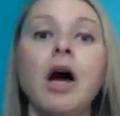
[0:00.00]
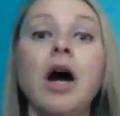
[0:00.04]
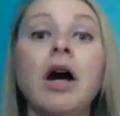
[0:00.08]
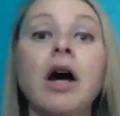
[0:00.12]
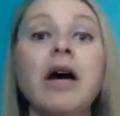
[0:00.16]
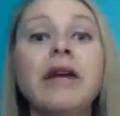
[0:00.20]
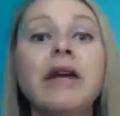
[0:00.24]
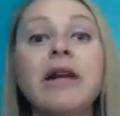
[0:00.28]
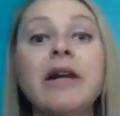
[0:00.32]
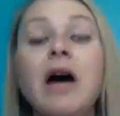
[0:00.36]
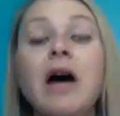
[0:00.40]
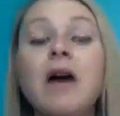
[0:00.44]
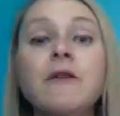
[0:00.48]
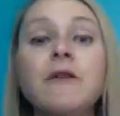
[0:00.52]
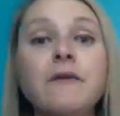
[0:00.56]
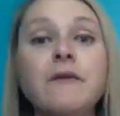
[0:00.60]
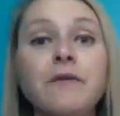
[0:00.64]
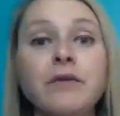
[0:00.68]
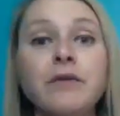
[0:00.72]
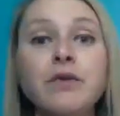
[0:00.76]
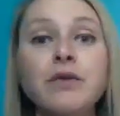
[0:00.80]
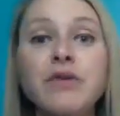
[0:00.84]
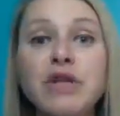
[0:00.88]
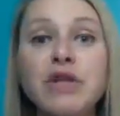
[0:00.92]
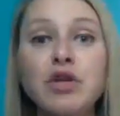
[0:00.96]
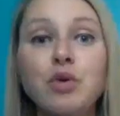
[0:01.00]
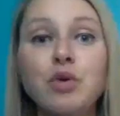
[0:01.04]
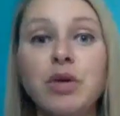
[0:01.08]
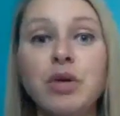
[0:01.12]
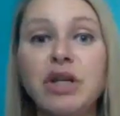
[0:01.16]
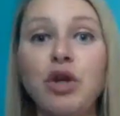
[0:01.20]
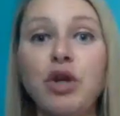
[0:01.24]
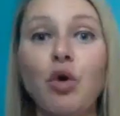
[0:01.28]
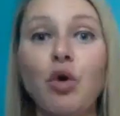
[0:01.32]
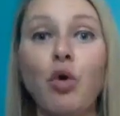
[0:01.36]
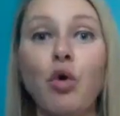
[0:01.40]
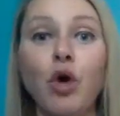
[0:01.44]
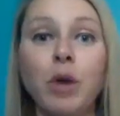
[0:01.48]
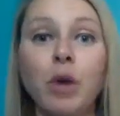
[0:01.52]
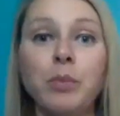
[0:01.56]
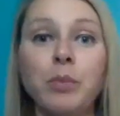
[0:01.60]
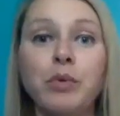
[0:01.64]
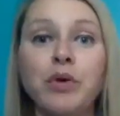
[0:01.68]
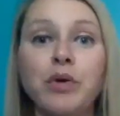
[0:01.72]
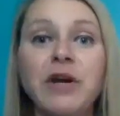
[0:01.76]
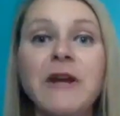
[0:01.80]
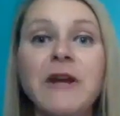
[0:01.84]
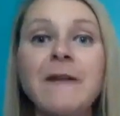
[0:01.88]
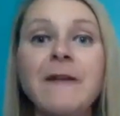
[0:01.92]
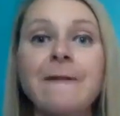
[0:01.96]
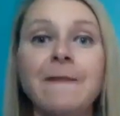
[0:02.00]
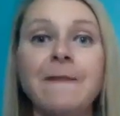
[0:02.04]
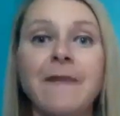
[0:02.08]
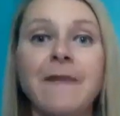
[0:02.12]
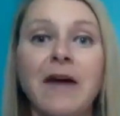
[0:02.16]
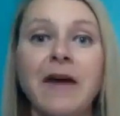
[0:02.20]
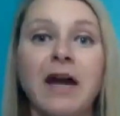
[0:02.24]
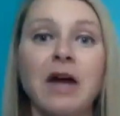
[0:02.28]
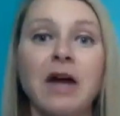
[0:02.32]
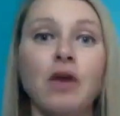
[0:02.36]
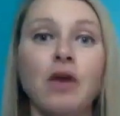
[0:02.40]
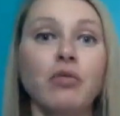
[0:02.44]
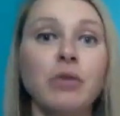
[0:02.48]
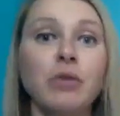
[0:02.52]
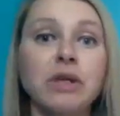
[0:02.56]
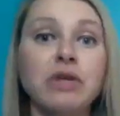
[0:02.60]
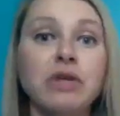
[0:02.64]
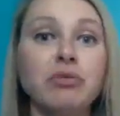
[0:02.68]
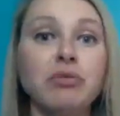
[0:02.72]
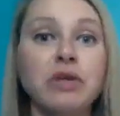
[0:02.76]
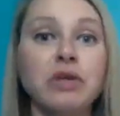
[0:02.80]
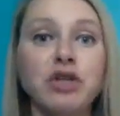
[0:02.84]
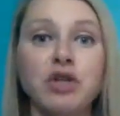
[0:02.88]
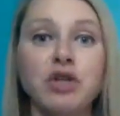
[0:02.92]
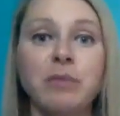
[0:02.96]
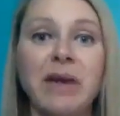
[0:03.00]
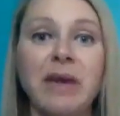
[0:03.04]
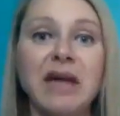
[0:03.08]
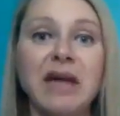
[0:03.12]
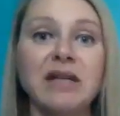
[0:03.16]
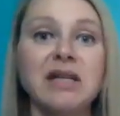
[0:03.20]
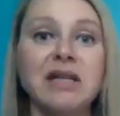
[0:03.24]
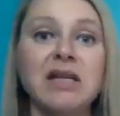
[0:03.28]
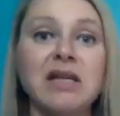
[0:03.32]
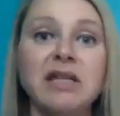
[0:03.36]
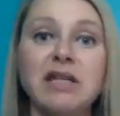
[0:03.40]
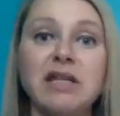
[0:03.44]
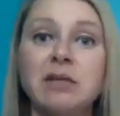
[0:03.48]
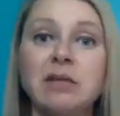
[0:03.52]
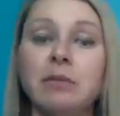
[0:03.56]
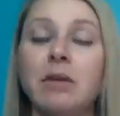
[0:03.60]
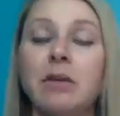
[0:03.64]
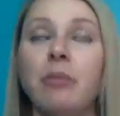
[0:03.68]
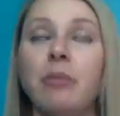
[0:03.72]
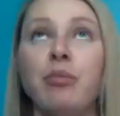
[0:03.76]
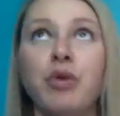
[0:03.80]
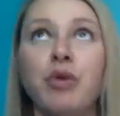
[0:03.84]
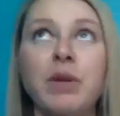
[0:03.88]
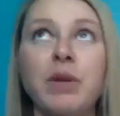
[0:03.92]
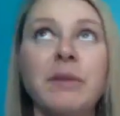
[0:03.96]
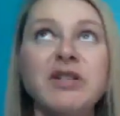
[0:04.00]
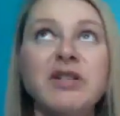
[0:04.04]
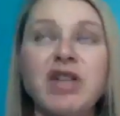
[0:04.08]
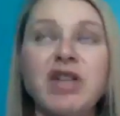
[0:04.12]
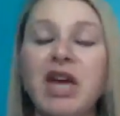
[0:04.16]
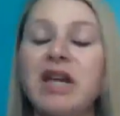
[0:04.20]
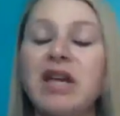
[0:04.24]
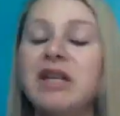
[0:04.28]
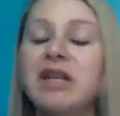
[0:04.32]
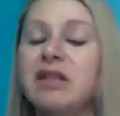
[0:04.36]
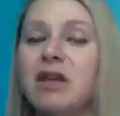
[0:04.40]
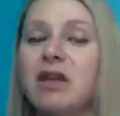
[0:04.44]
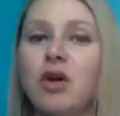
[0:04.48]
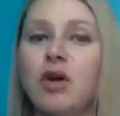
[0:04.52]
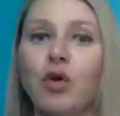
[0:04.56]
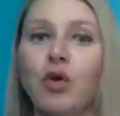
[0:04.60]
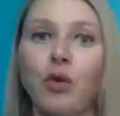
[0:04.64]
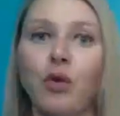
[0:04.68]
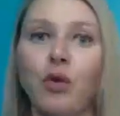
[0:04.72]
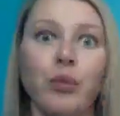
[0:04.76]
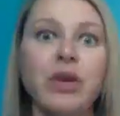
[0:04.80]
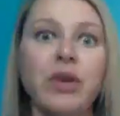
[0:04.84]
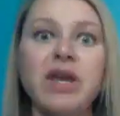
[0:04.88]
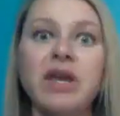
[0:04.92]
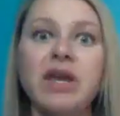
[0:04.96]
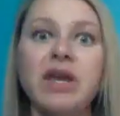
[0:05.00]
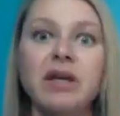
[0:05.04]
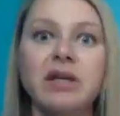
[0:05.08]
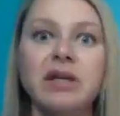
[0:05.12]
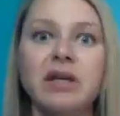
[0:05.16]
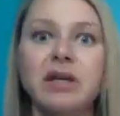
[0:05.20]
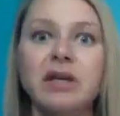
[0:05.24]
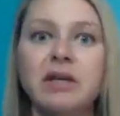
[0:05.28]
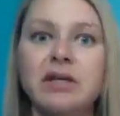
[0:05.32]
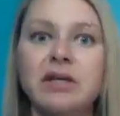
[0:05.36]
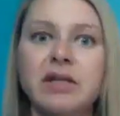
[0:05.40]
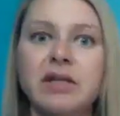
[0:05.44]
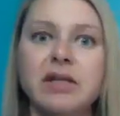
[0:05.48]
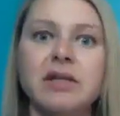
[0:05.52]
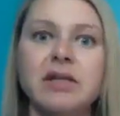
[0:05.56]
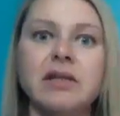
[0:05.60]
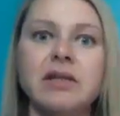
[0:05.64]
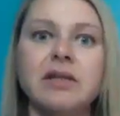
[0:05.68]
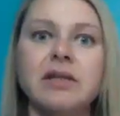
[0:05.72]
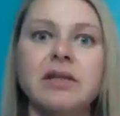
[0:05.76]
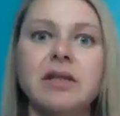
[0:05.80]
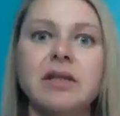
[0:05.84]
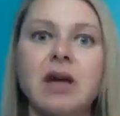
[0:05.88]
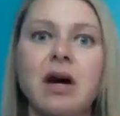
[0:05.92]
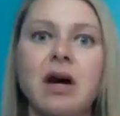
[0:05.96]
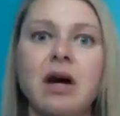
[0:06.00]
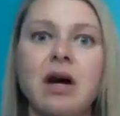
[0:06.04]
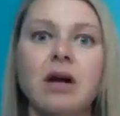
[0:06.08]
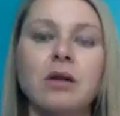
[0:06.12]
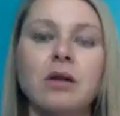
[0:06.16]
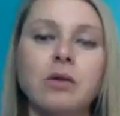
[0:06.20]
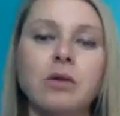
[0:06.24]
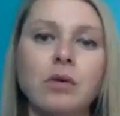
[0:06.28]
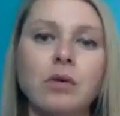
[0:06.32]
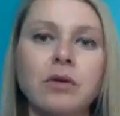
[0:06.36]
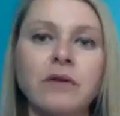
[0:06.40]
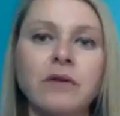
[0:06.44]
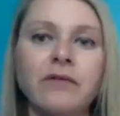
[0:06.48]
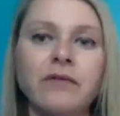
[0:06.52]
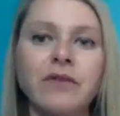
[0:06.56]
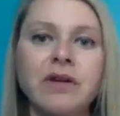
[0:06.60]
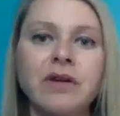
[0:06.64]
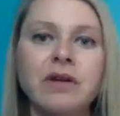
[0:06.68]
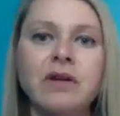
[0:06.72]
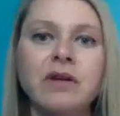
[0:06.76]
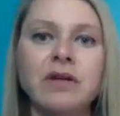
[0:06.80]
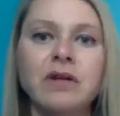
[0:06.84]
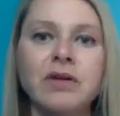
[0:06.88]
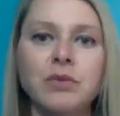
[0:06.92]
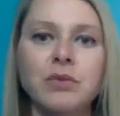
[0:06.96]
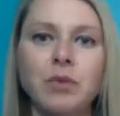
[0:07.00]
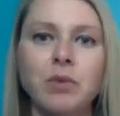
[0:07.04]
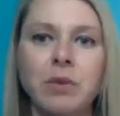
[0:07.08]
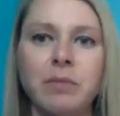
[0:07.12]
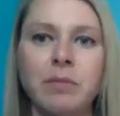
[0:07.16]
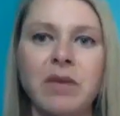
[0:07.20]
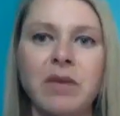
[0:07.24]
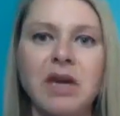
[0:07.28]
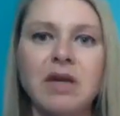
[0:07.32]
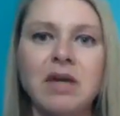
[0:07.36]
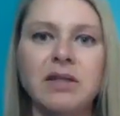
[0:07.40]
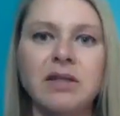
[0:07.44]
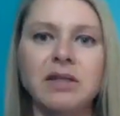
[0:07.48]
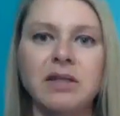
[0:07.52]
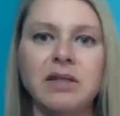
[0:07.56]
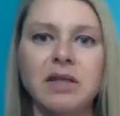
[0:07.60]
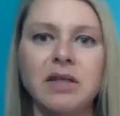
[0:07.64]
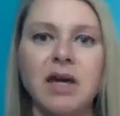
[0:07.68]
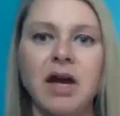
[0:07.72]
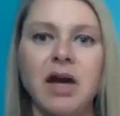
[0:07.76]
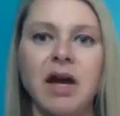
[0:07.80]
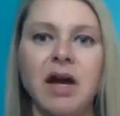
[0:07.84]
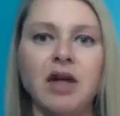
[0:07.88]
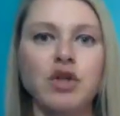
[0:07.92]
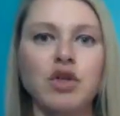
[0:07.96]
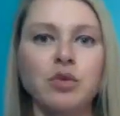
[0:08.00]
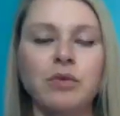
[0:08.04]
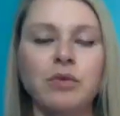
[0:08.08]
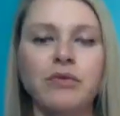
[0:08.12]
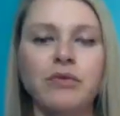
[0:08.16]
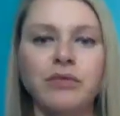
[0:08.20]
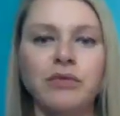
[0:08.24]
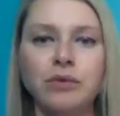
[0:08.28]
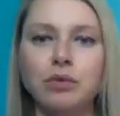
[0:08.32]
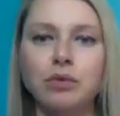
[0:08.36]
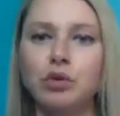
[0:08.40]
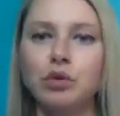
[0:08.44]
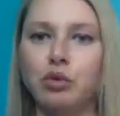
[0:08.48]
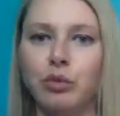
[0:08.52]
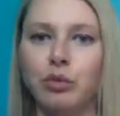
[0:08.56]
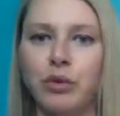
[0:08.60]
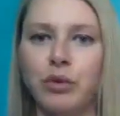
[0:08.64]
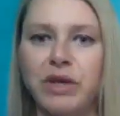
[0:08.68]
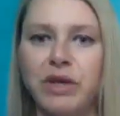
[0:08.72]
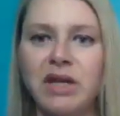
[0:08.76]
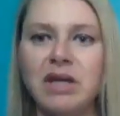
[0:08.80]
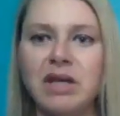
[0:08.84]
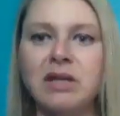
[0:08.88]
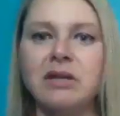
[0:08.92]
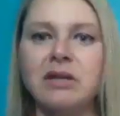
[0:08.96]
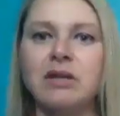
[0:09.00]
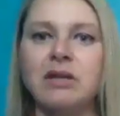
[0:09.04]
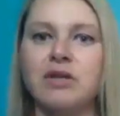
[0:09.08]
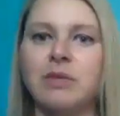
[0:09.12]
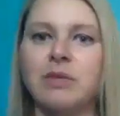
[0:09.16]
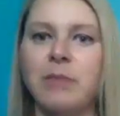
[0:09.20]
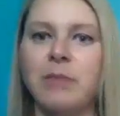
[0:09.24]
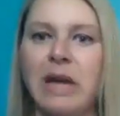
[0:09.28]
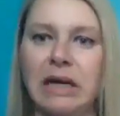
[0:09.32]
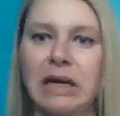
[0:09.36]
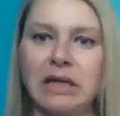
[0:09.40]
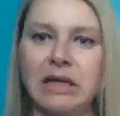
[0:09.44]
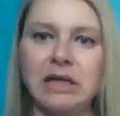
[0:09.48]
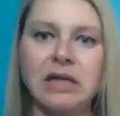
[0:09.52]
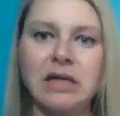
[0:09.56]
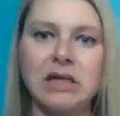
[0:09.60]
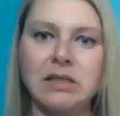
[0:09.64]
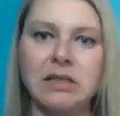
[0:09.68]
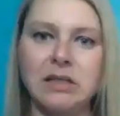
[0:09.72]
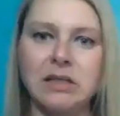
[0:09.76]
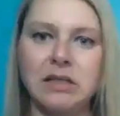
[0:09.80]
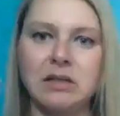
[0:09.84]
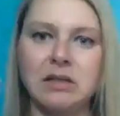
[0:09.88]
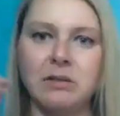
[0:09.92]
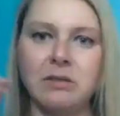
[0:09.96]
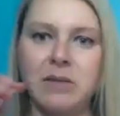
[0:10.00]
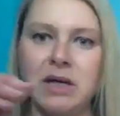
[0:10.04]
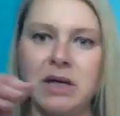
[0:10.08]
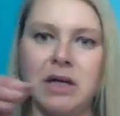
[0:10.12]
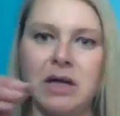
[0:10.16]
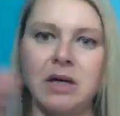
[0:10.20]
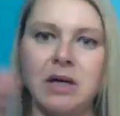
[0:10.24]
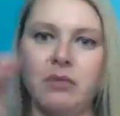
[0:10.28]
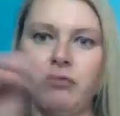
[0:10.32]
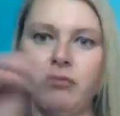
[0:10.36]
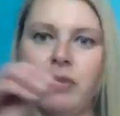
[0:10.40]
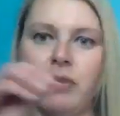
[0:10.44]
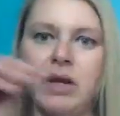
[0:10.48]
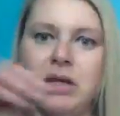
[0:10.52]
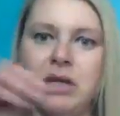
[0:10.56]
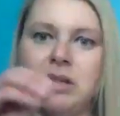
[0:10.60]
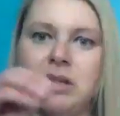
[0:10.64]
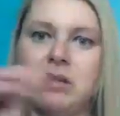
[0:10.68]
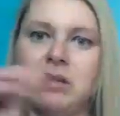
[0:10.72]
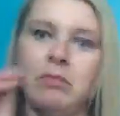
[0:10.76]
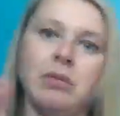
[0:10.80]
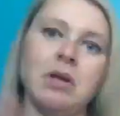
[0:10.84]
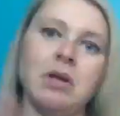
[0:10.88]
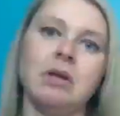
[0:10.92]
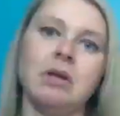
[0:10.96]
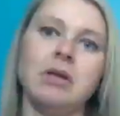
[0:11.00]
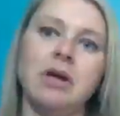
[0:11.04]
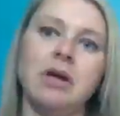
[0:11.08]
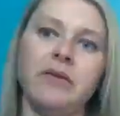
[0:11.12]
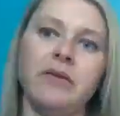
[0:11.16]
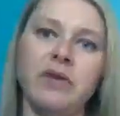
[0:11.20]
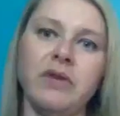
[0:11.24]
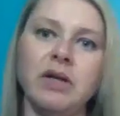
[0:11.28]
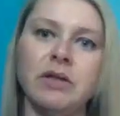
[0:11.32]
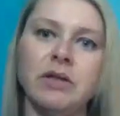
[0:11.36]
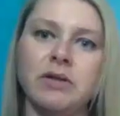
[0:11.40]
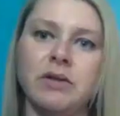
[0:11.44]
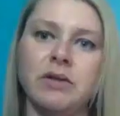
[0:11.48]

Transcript: And other foods that you can incorporate that are really rich in magnesium, pretty much anything green, since chlorophyll is what makes the actual food green. There's a magnesium ion right in the middle of it.